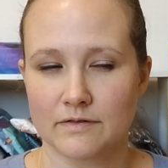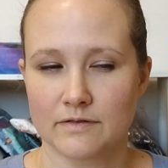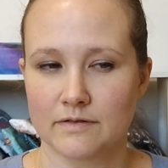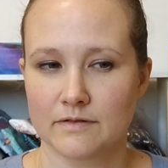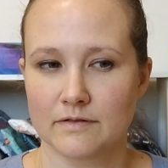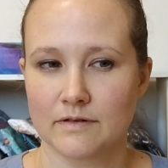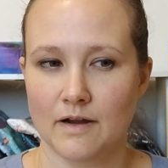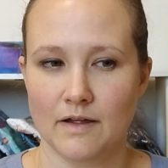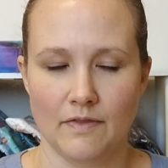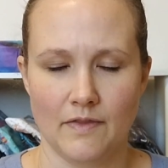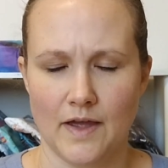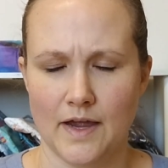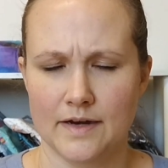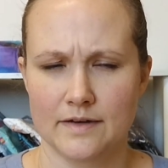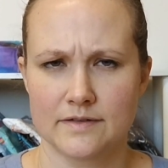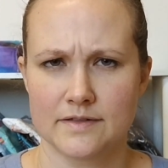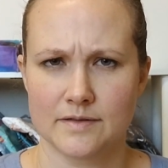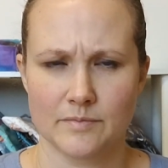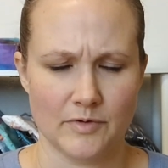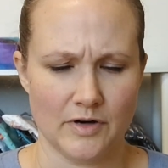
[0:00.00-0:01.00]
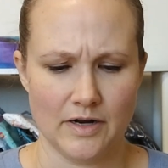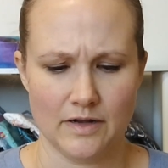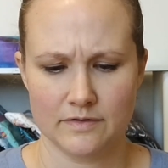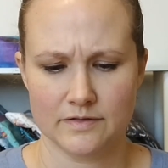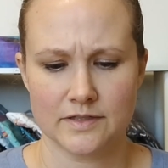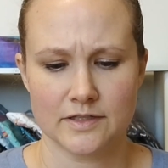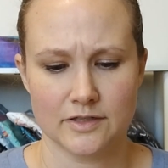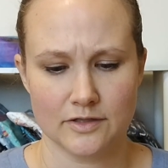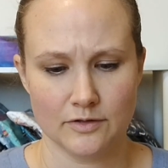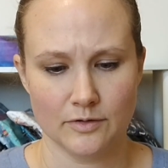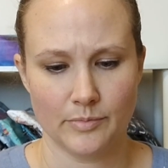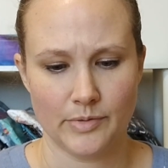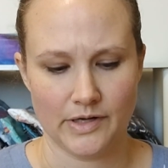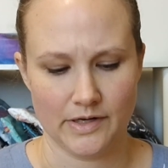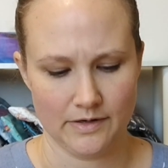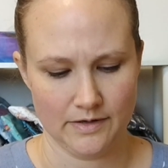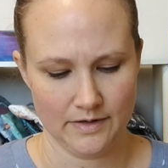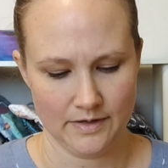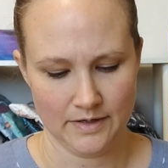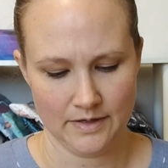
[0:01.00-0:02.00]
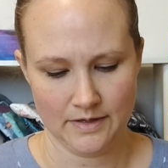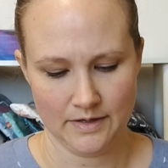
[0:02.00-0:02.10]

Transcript: or online somewhere else too, but